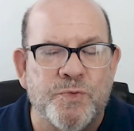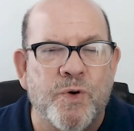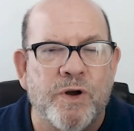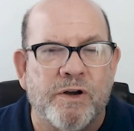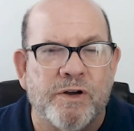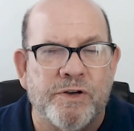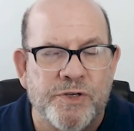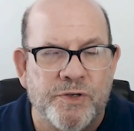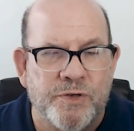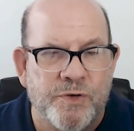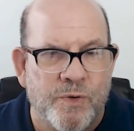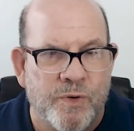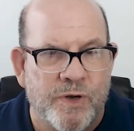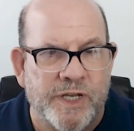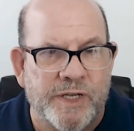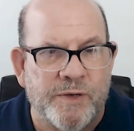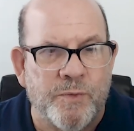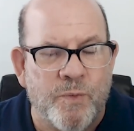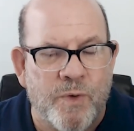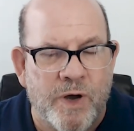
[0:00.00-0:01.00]
to, where are you
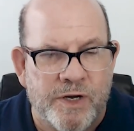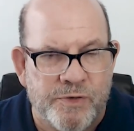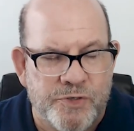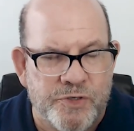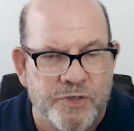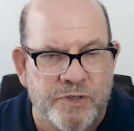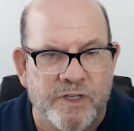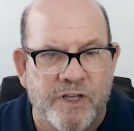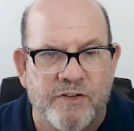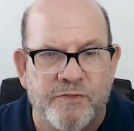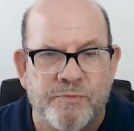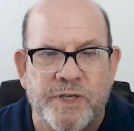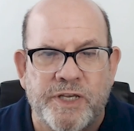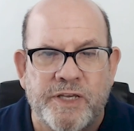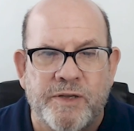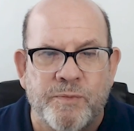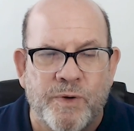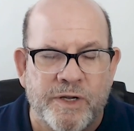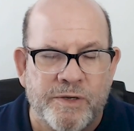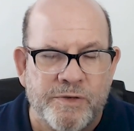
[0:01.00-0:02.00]
going? Why don't you love
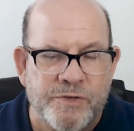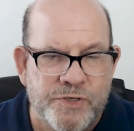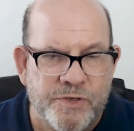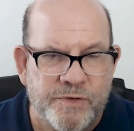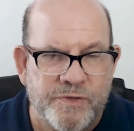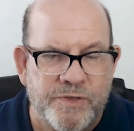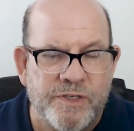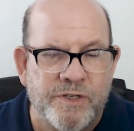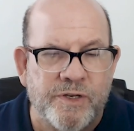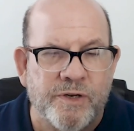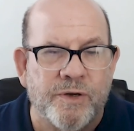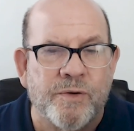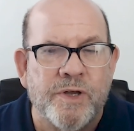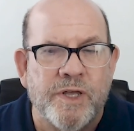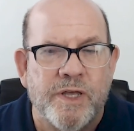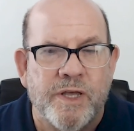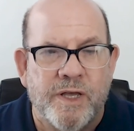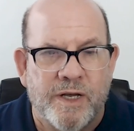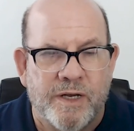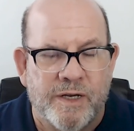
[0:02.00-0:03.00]
me? Why don't you, you
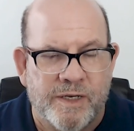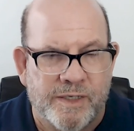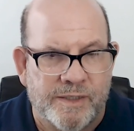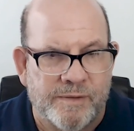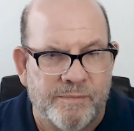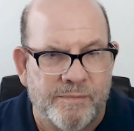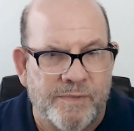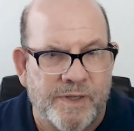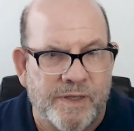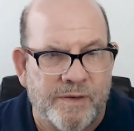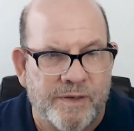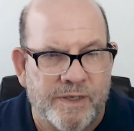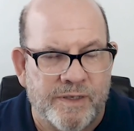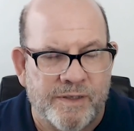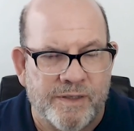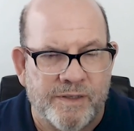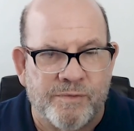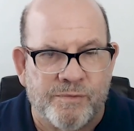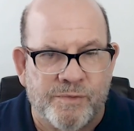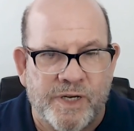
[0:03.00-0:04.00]
know, um,
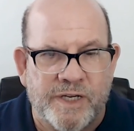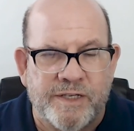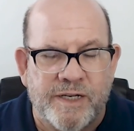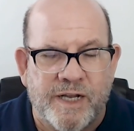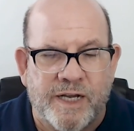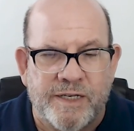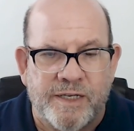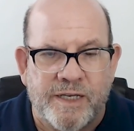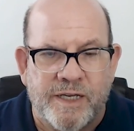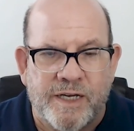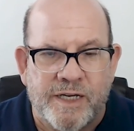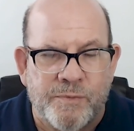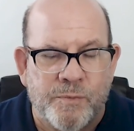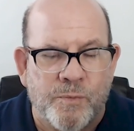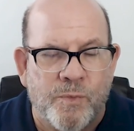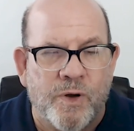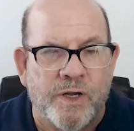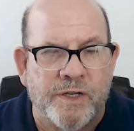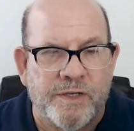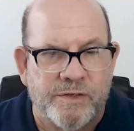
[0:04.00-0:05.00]
uh, right? I,
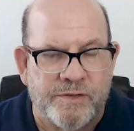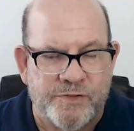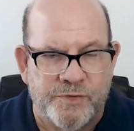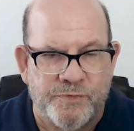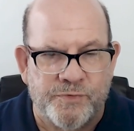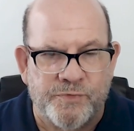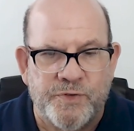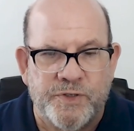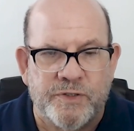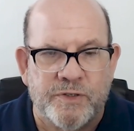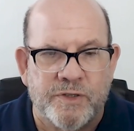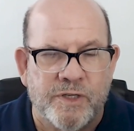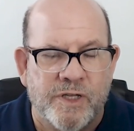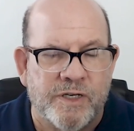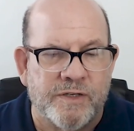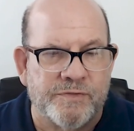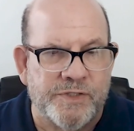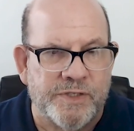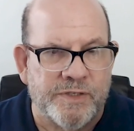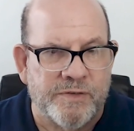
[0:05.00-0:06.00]
I want to feel
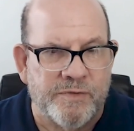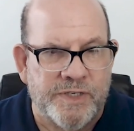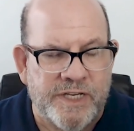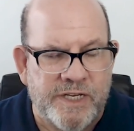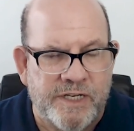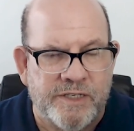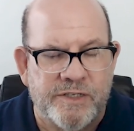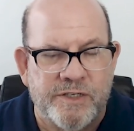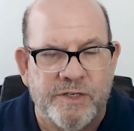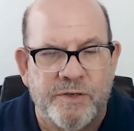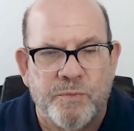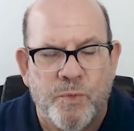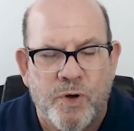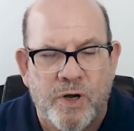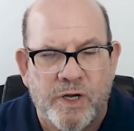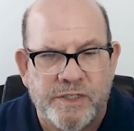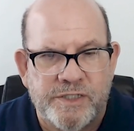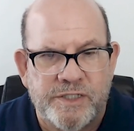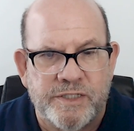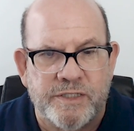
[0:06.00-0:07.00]
loved and needed
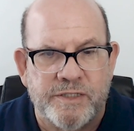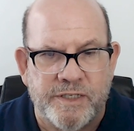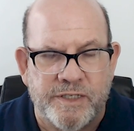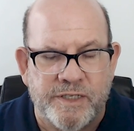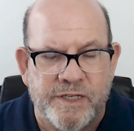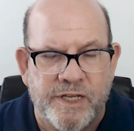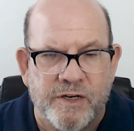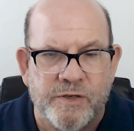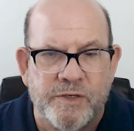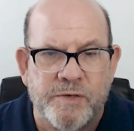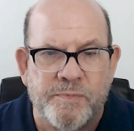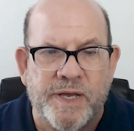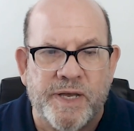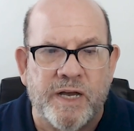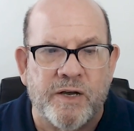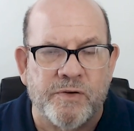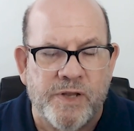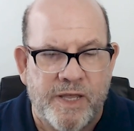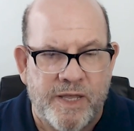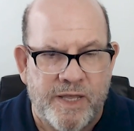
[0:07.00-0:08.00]
and wanted and cared
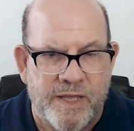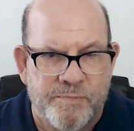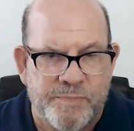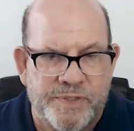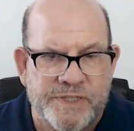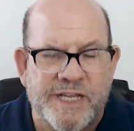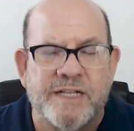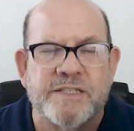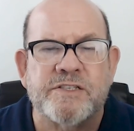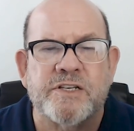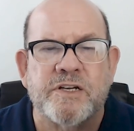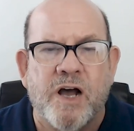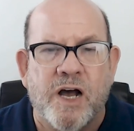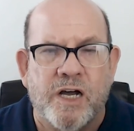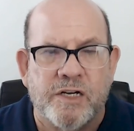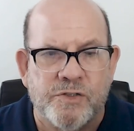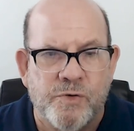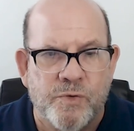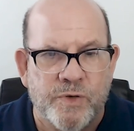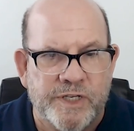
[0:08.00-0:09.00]
about, but that's
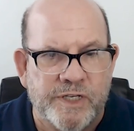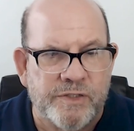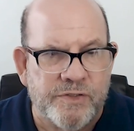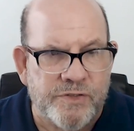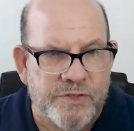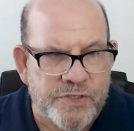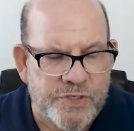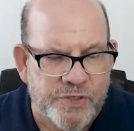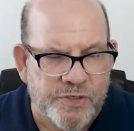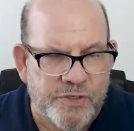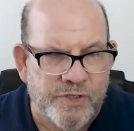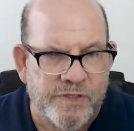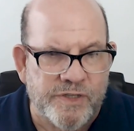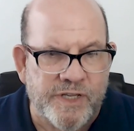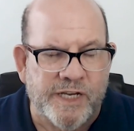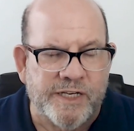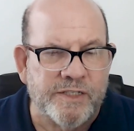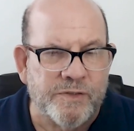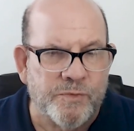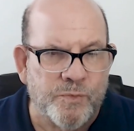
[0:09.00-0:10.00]
an ongoing
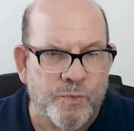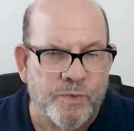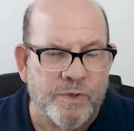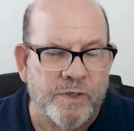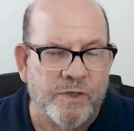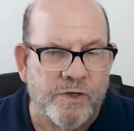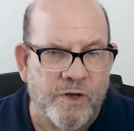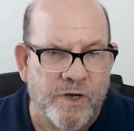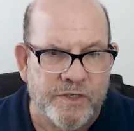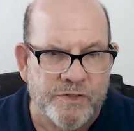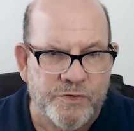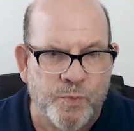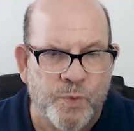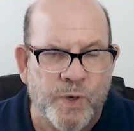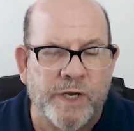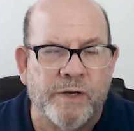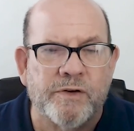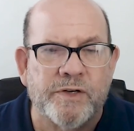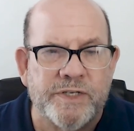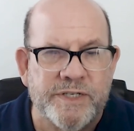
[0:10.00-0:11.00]
concern that can
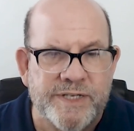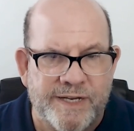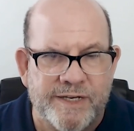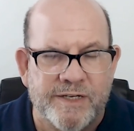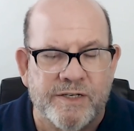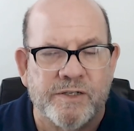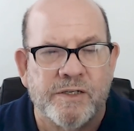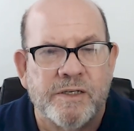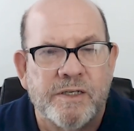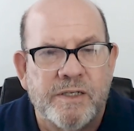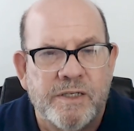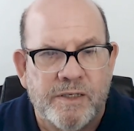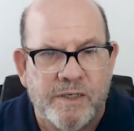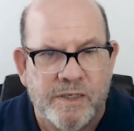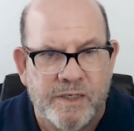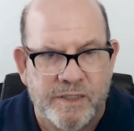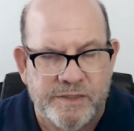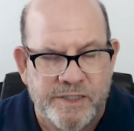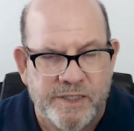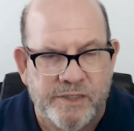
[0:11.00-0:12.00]
cause wear and tear
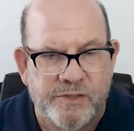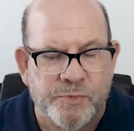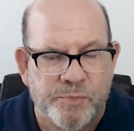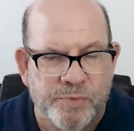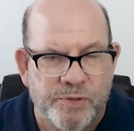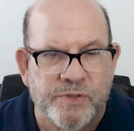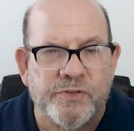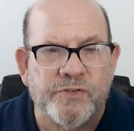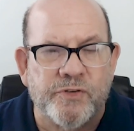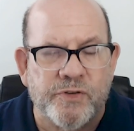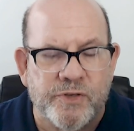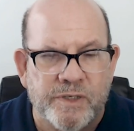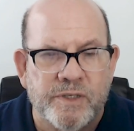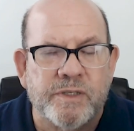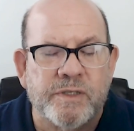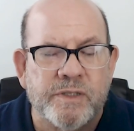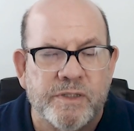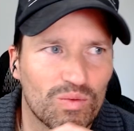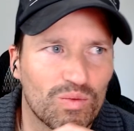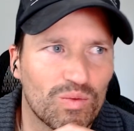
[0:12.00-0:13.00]
on the other
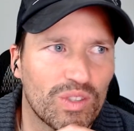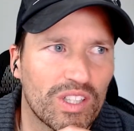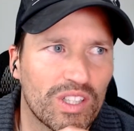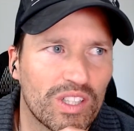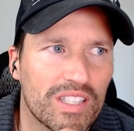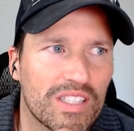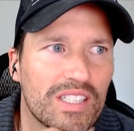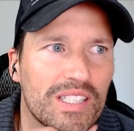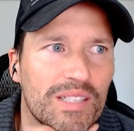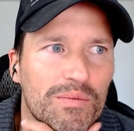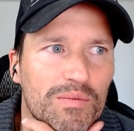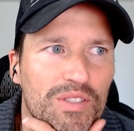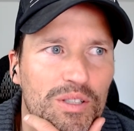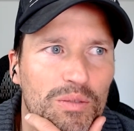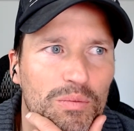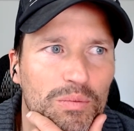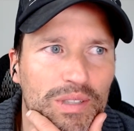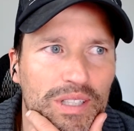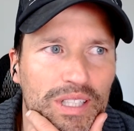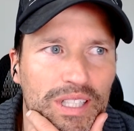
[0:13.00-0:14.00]
person. Well, this seems to
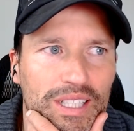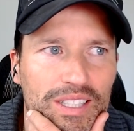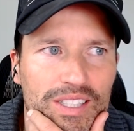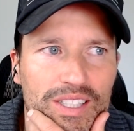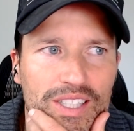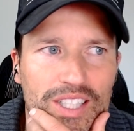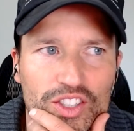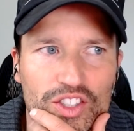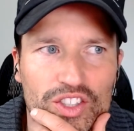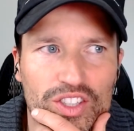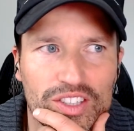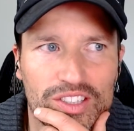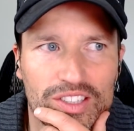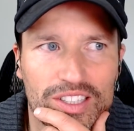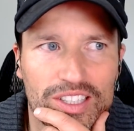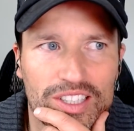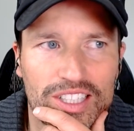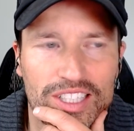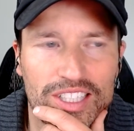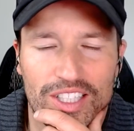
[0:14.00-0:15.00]
be such a
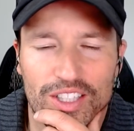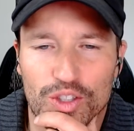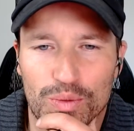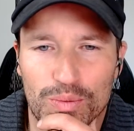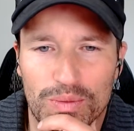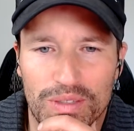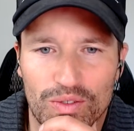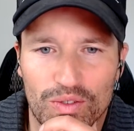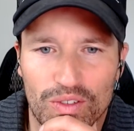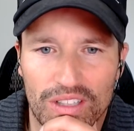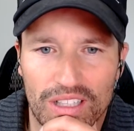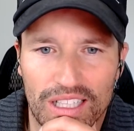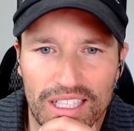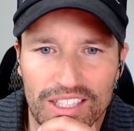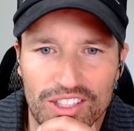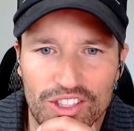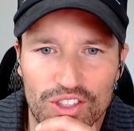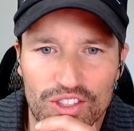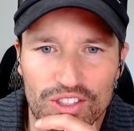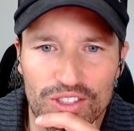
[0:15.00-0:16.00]
conundrum in
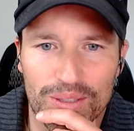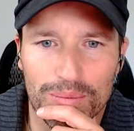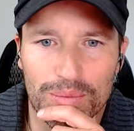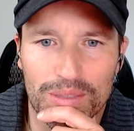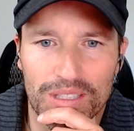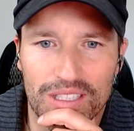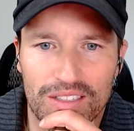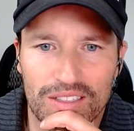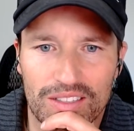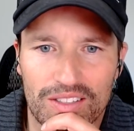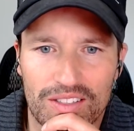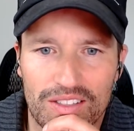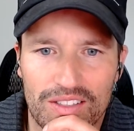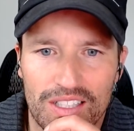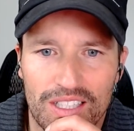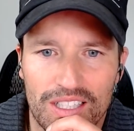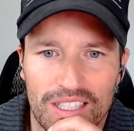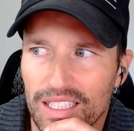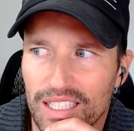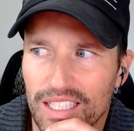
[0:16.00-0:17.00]
relationship, because
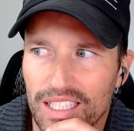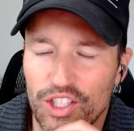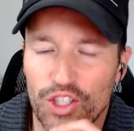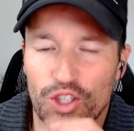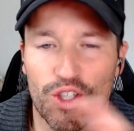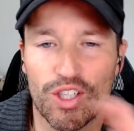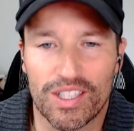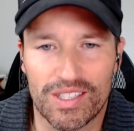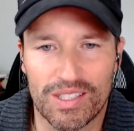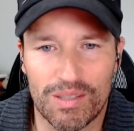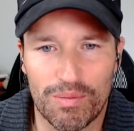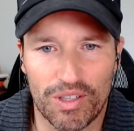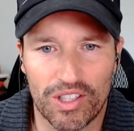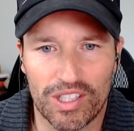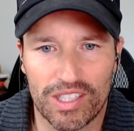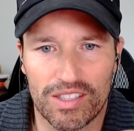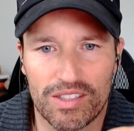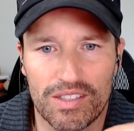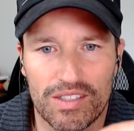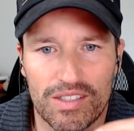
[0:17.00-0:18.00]
in your
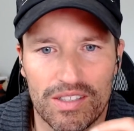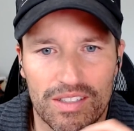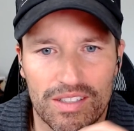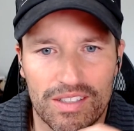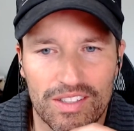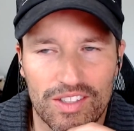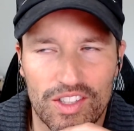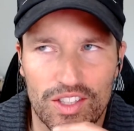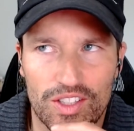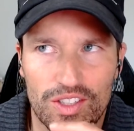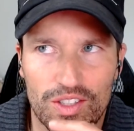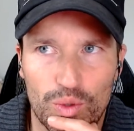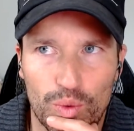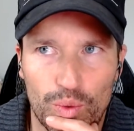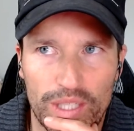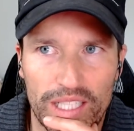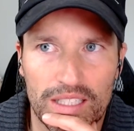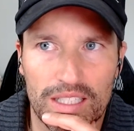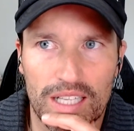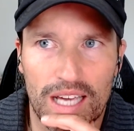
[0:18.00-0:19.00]
experience, do
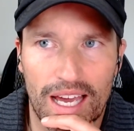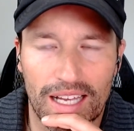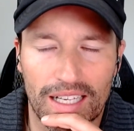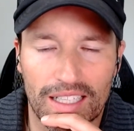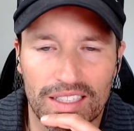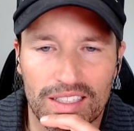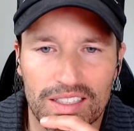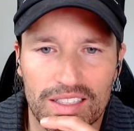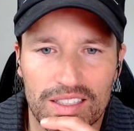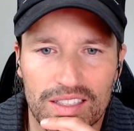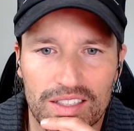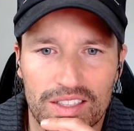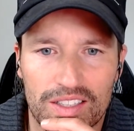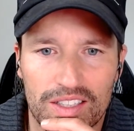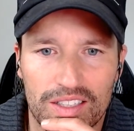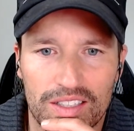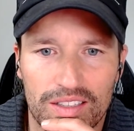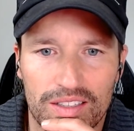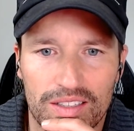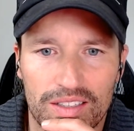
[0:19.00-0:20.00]
we tend
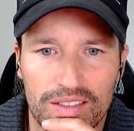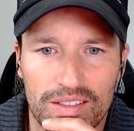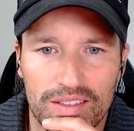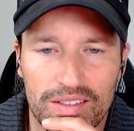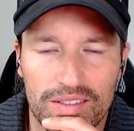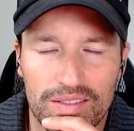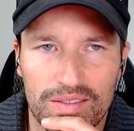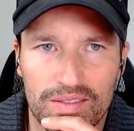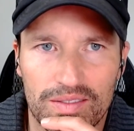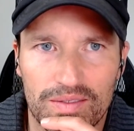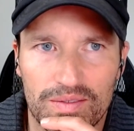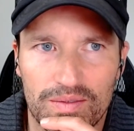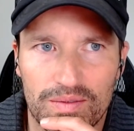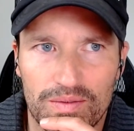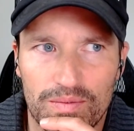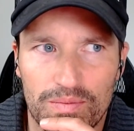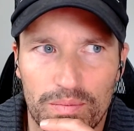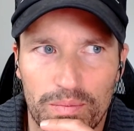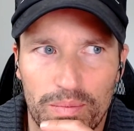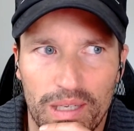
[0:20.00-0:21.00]
to
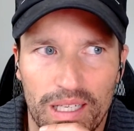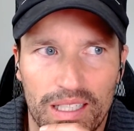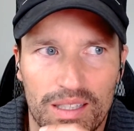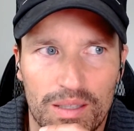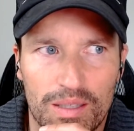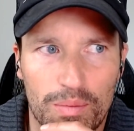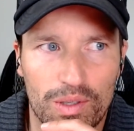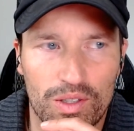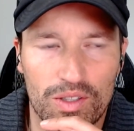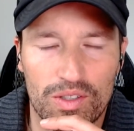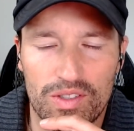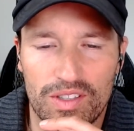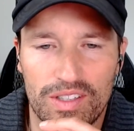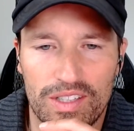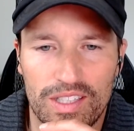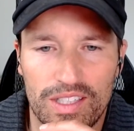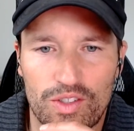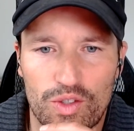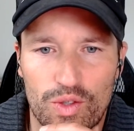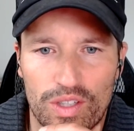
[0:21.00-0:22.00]
pick the person
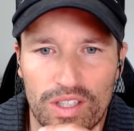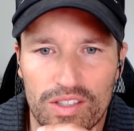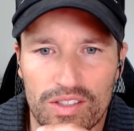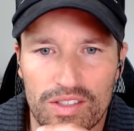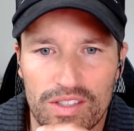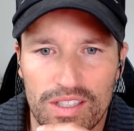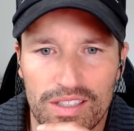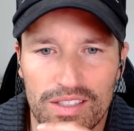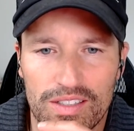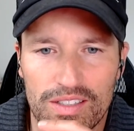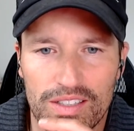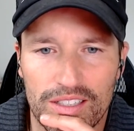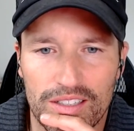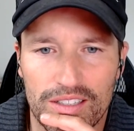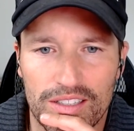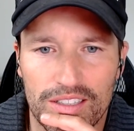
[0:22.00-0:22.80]
that triggers us in